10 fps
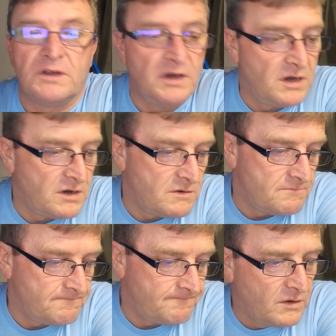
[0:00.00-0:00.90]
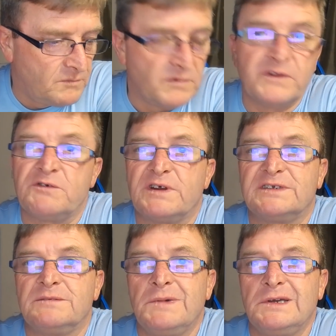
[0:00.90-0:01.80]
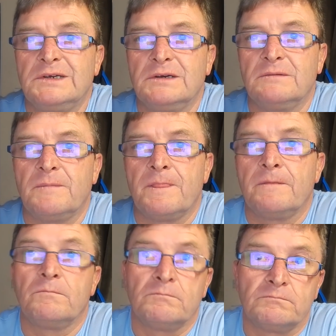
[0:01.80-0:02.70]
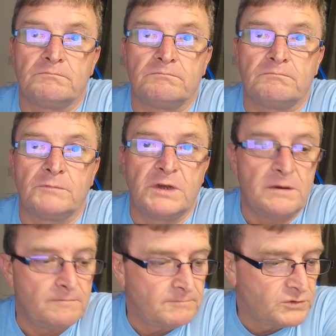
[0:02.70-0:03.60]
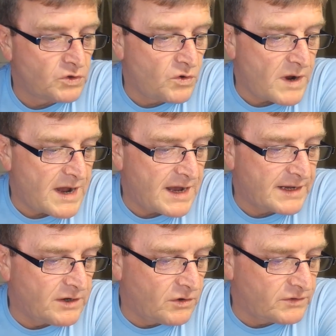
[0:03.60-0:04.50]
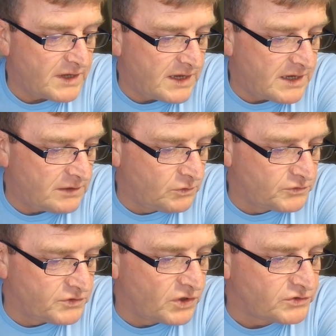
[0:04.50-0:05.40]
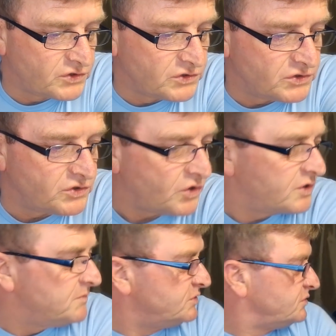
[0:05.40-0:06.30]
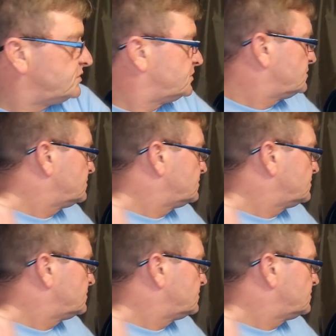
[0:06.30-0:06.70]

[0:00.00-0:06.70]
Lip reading: But they arrested me. Okay, so I got a load of nonsense document.